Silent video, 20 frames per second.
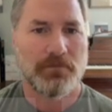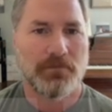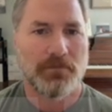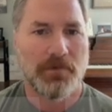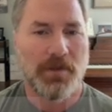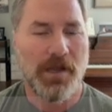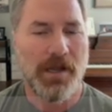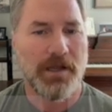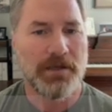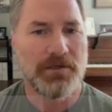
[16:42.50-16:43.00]

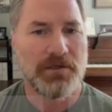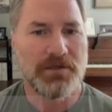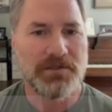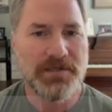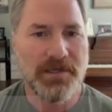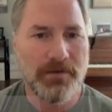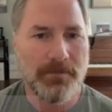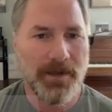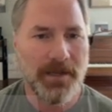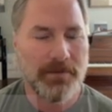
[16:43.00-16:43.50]
And you can
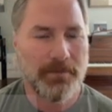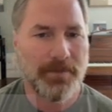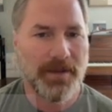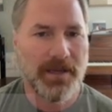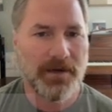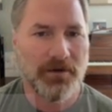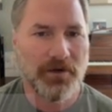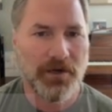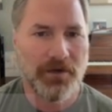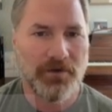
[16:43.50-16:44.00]
tell by the
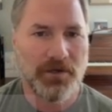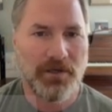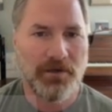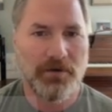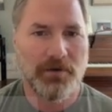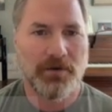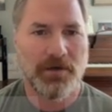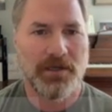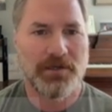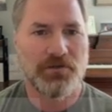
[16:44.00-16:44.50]
background
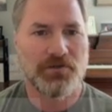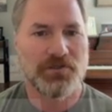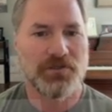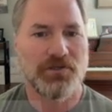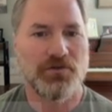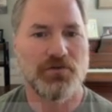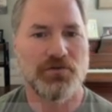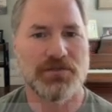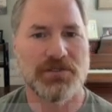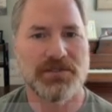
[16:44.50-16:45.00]
here, I used to
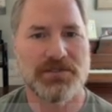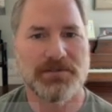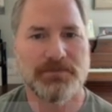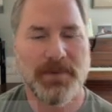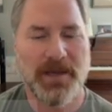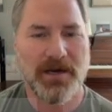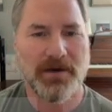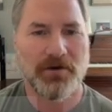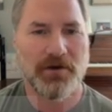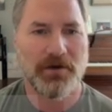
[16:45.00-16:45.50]
use this
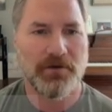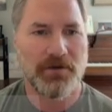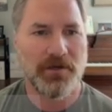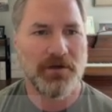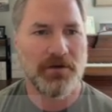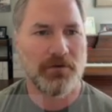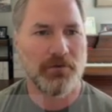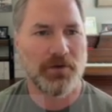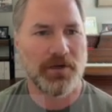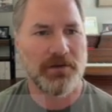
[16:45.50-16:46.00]
background
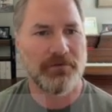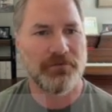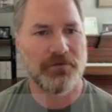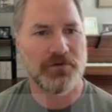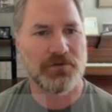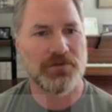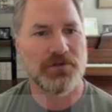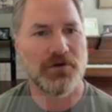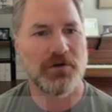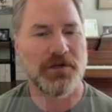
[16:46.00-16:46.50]
here when I
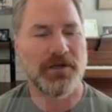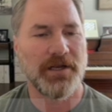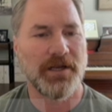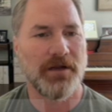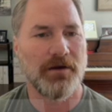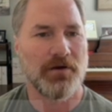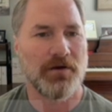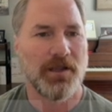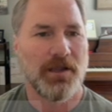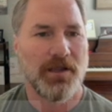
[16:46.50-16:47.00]
first started
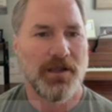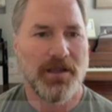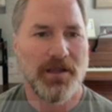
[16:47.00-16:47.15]
out.